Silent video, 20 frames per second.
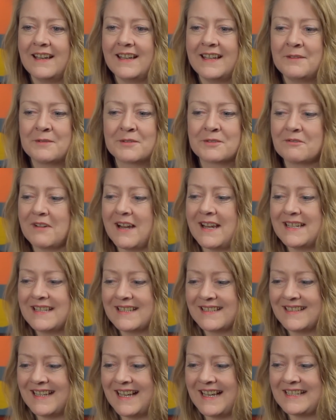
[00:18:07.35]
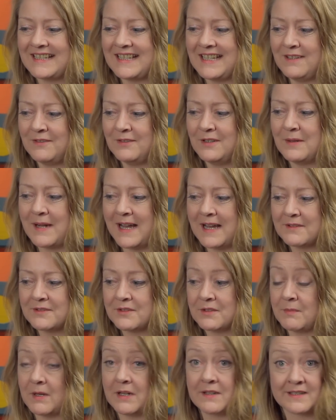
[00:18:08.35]
He was great, and he flew
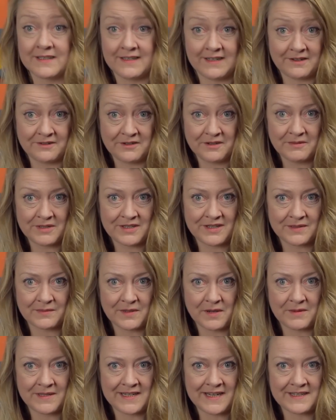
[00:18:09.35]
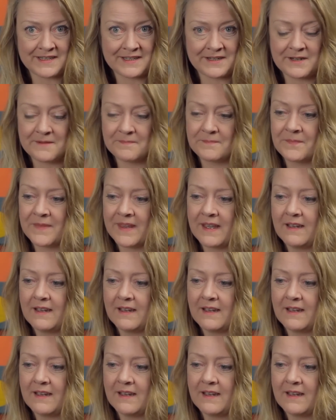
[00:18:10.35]
out to Barcelona, which is where we'd ended up,